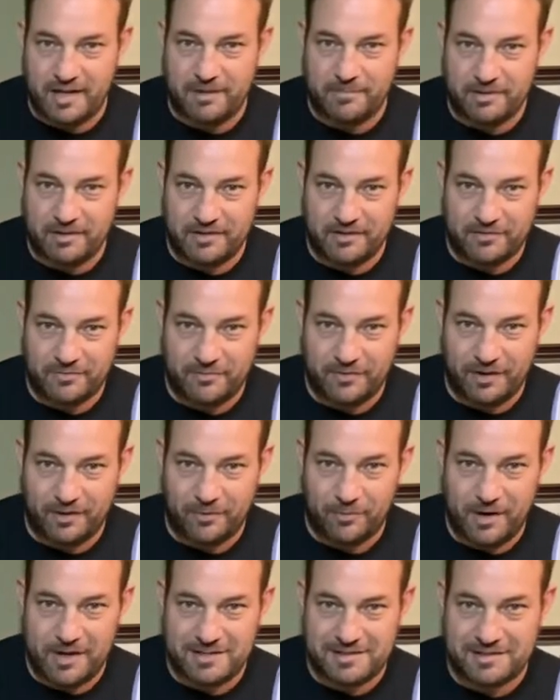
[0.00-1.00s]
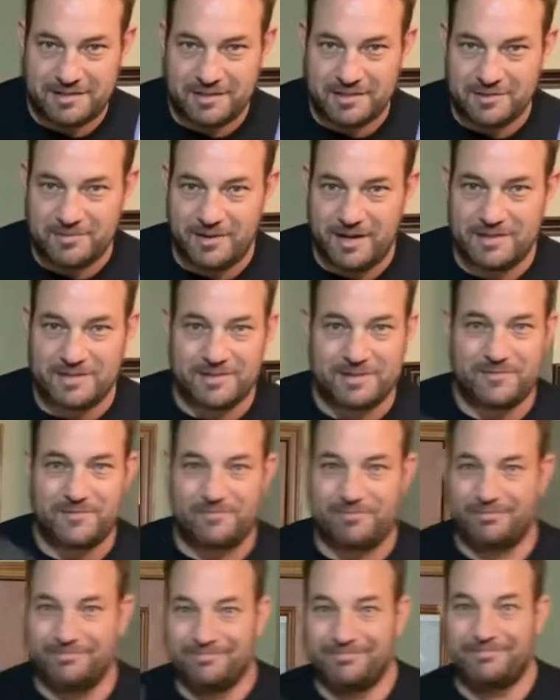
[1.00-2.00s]
but there's a little raisins in this rice.
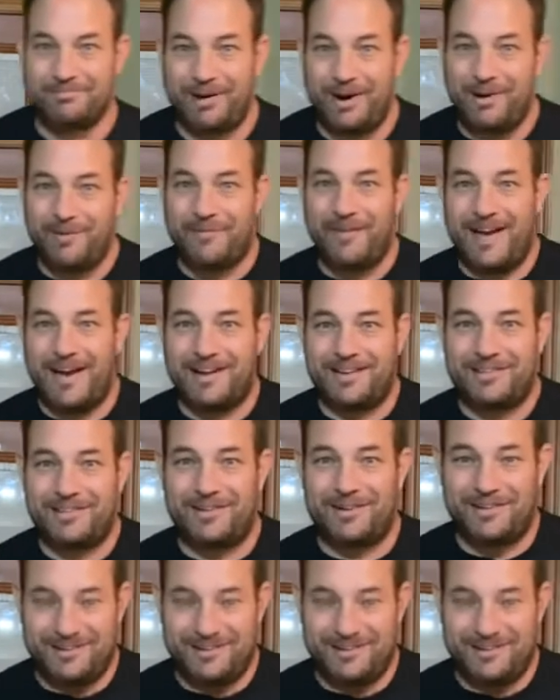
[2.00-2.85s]
It's perfect.